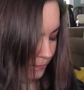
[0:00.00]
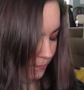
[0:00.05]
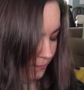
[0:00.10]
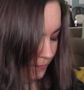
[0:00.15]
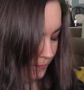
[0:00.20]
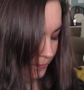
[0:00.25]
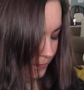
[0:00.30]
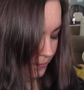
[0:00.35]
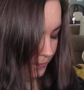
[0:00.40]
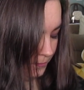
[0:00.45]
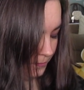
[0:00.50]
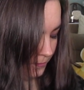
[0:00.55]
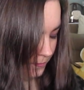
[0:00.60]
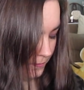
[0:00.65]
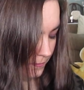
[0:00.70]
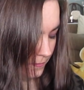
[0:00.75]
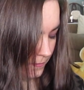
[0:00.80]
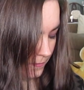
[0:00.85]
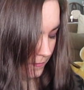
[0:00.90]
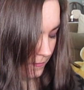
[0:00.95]

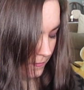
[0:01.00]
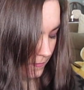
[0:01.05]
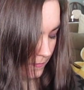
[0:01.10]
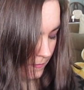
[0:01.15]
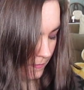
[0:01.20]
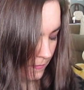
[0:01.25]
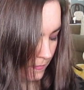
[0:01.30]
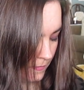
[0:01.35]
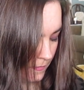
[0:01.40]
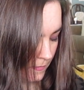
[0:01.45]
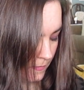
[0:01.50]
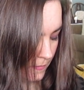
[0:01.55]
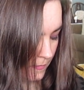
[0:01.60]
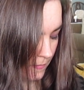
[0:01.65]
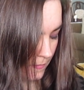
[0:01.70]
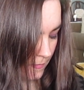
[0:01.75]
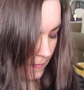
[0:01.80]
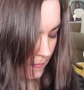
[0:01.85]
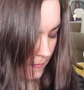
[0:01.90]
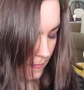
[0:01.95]

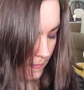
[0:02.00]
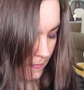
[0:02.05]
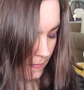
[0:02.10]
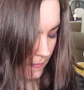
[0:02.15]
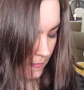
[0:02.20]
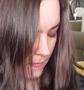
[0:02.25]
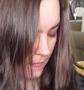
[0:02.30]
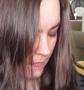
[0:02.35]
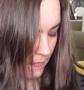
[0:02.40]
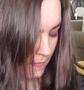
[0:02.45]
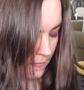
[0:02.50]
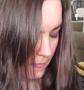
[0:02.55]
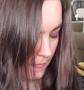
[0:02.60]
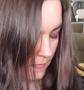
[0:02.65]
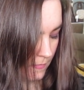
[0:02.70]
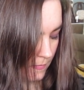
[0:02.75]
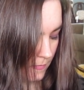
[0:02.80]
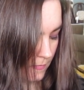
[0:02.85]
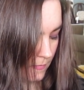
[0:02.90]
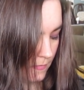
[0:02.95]

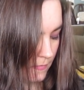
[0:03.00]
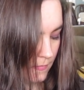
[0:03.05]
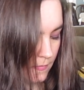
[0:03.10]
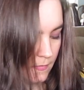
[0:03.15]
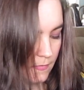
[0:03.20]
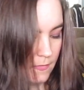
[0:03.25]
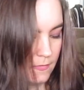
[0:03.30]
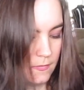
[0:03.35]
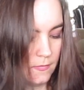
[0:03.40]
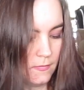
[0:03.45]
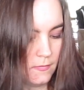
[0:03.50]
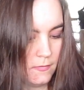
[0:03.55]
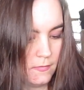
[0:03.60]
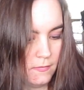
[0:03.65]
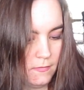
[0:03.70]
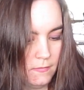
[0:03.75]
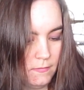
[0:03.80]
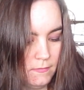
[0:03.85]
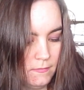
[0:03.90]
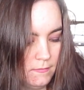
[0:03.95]

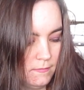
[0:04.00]
(silence)